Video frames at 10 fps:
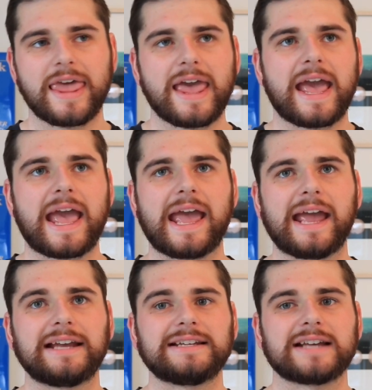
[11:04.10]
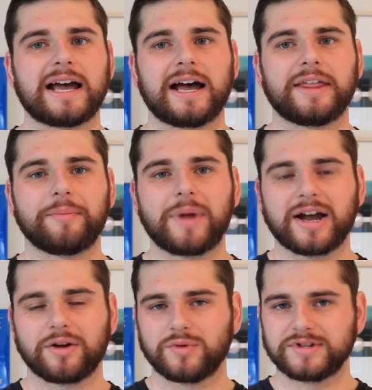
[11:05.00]
and the
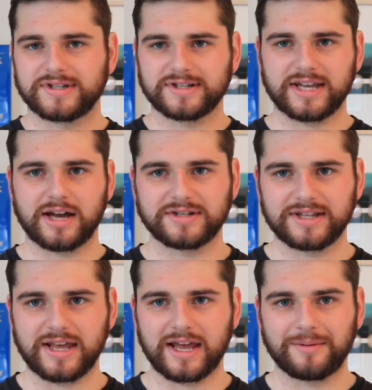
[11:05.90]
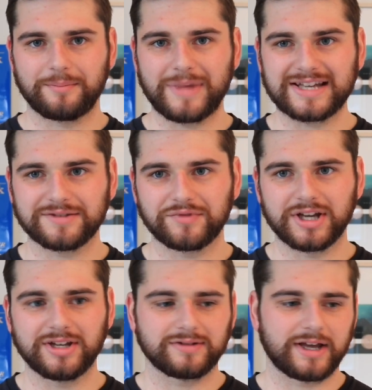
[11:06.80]
market was discounting that
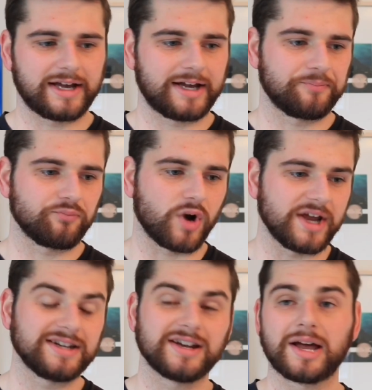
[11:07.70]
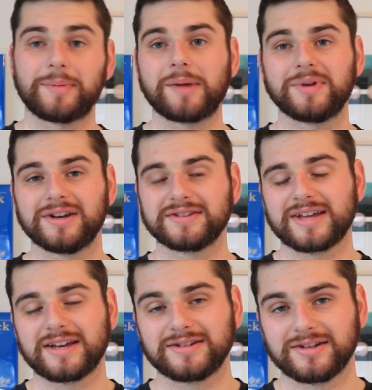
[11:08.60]
massively. What ended up happening is
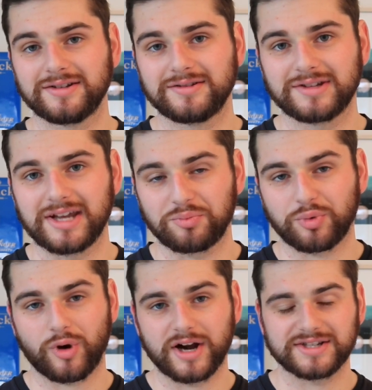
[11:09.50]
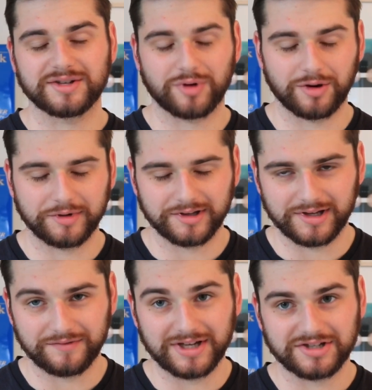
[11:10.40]
that did get priced appropriately
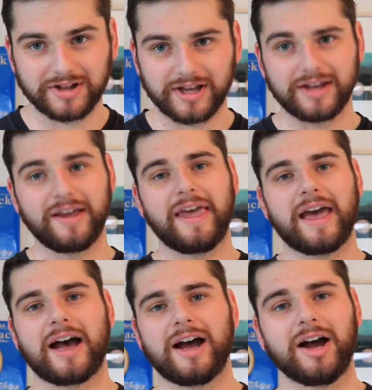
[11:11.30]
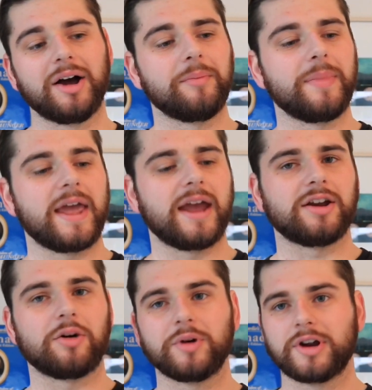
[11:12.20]
eventually, and
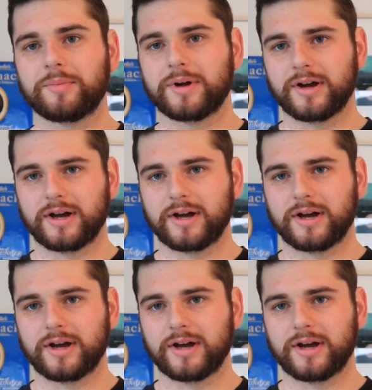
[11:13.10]
I'll put up a